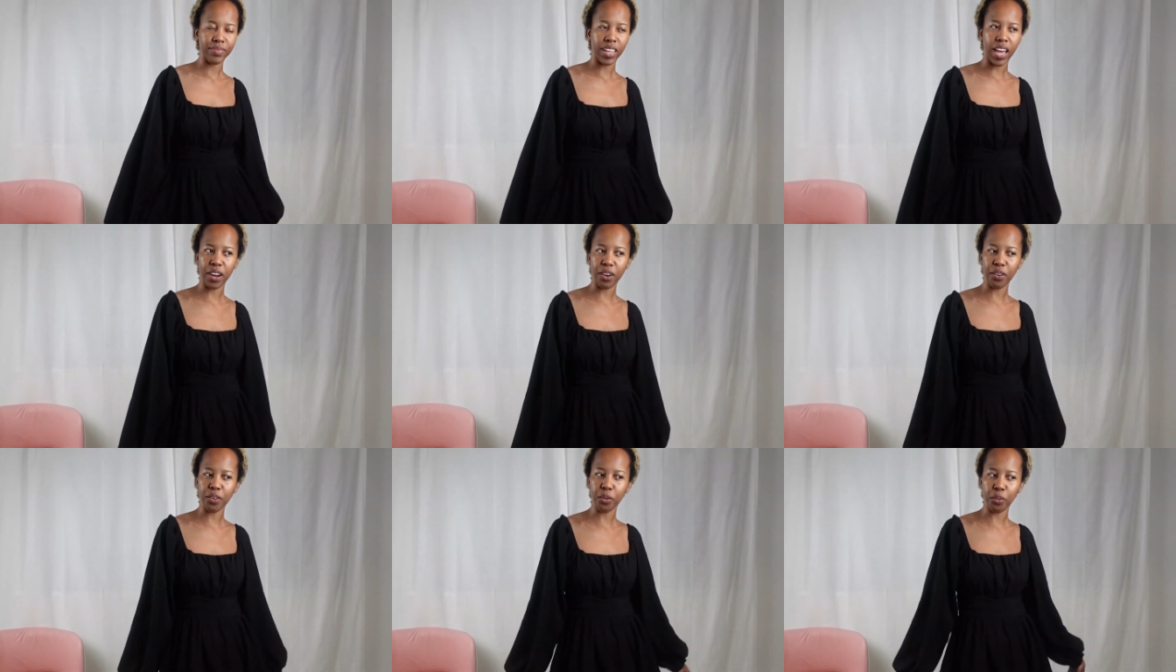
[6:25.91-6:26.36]

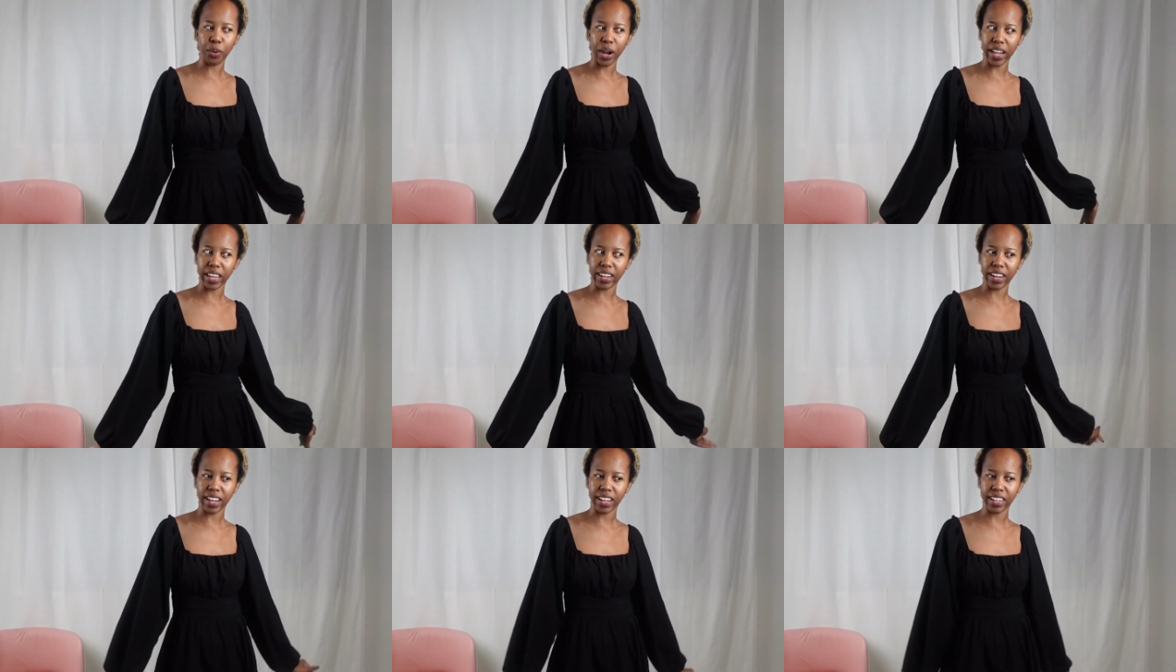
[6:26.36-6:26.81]
I don't know
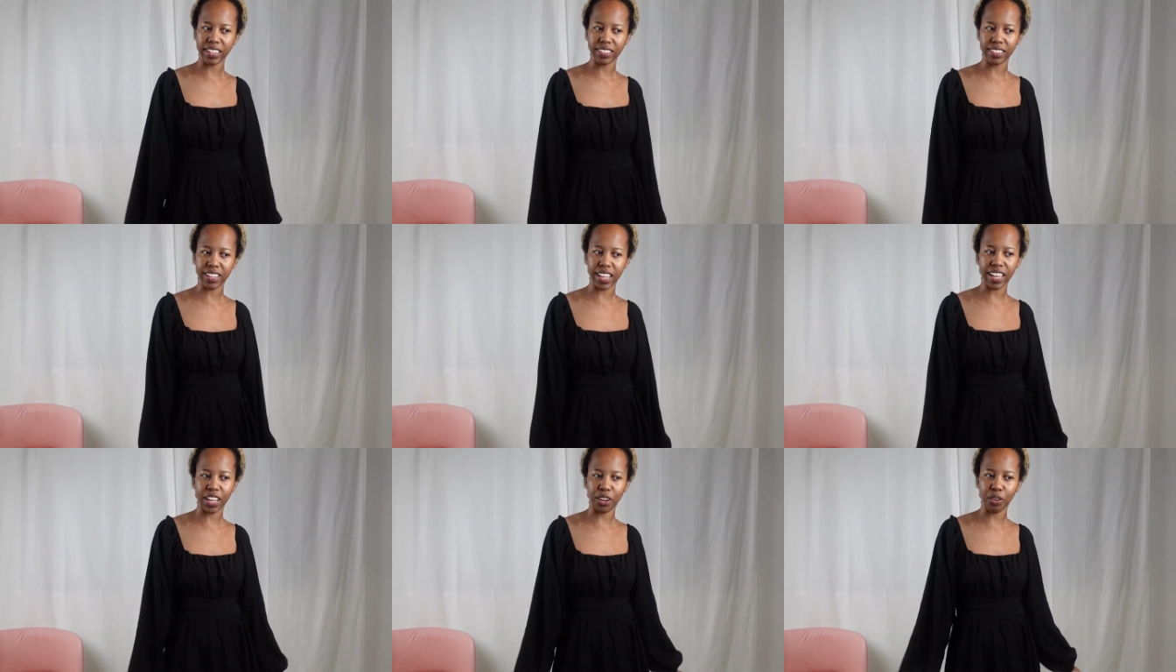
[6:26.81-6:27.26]
why a 9.
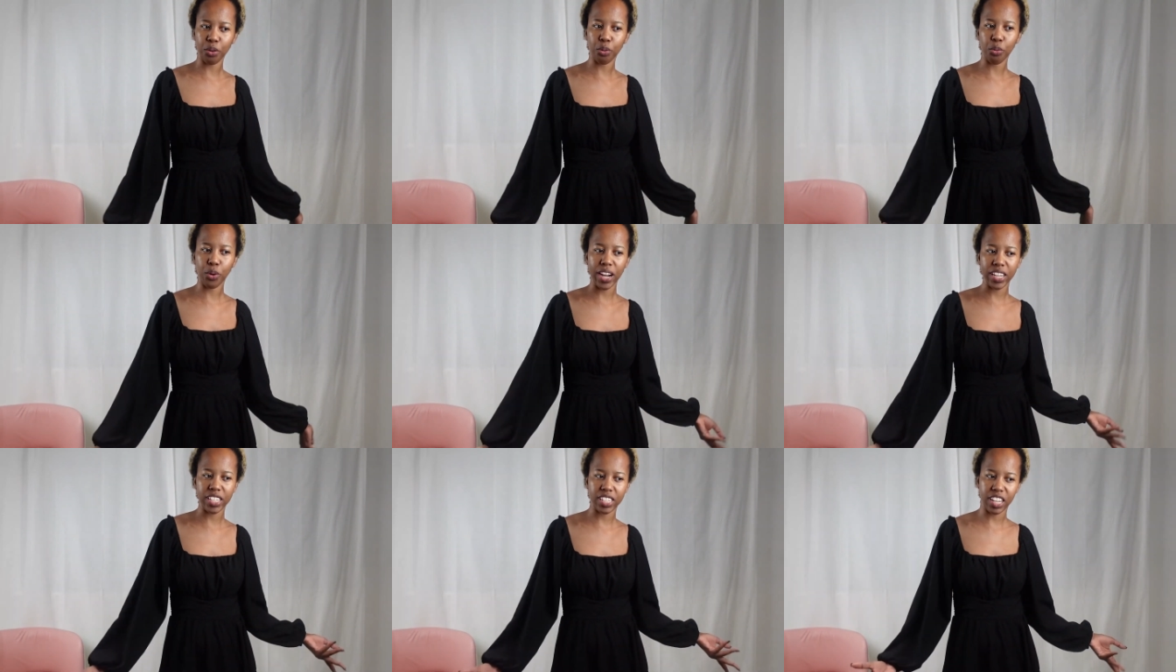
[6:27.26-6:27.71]
Like, I don't know
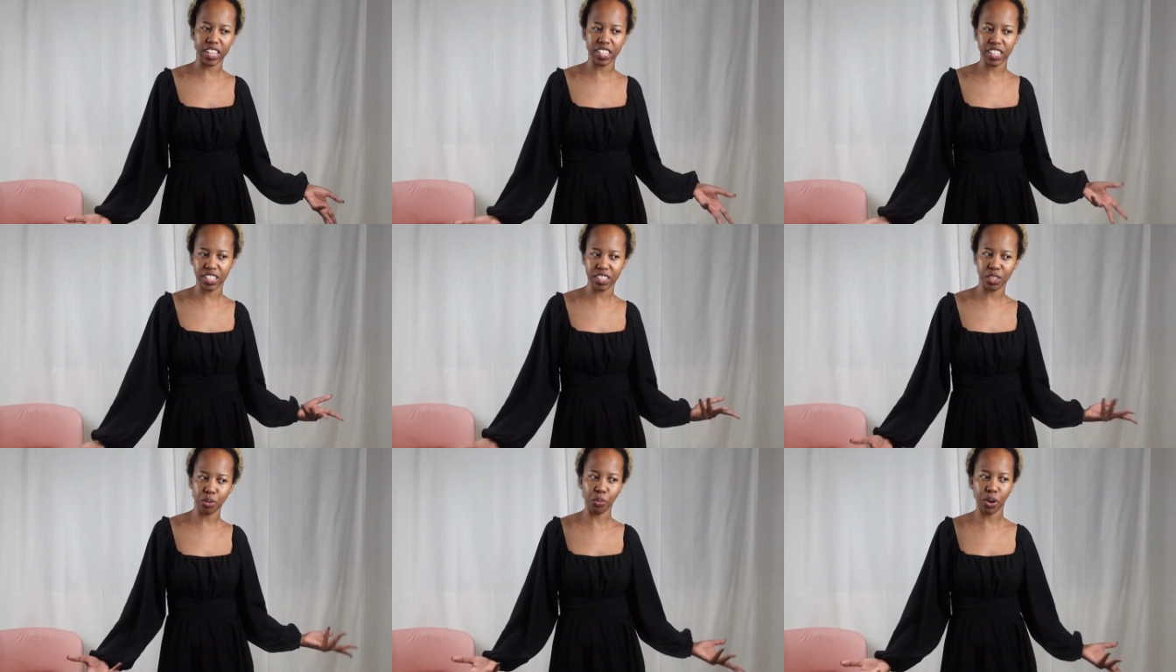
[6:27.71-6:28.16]
why I
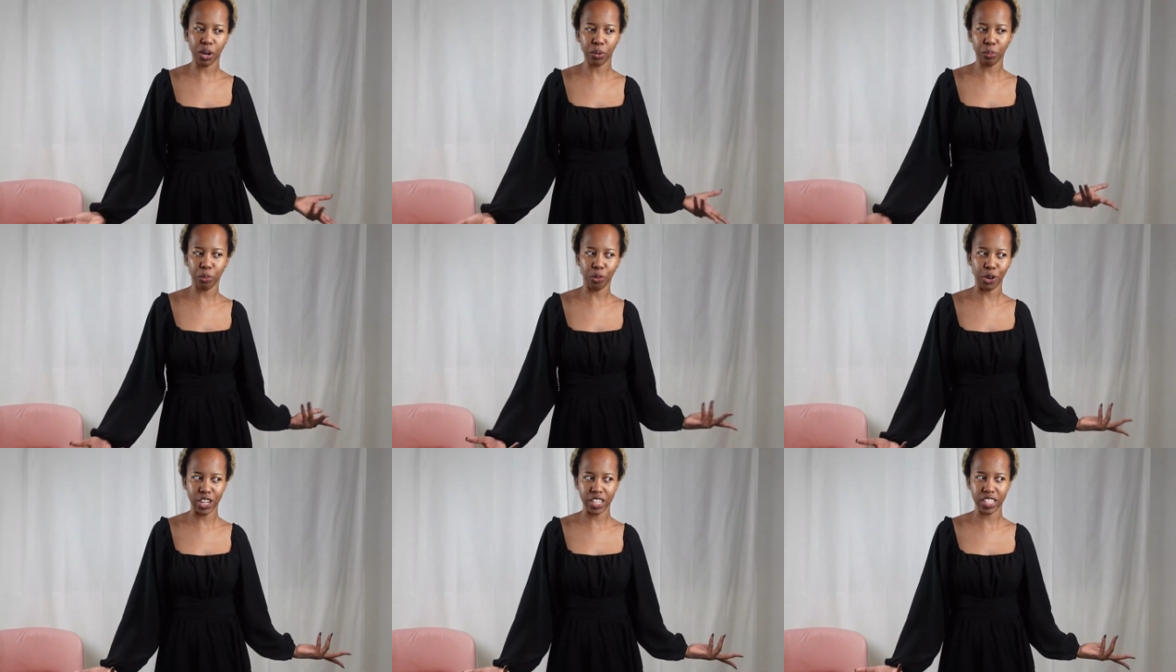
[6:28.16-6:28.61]
deducted the 1
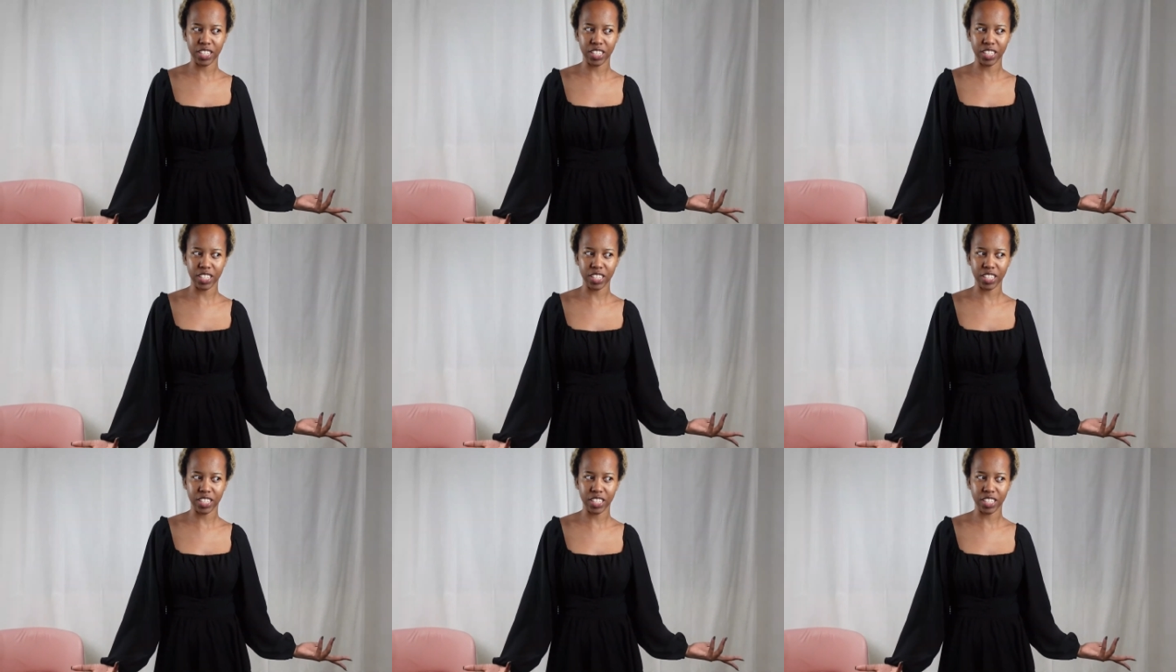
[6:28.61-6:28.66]
point.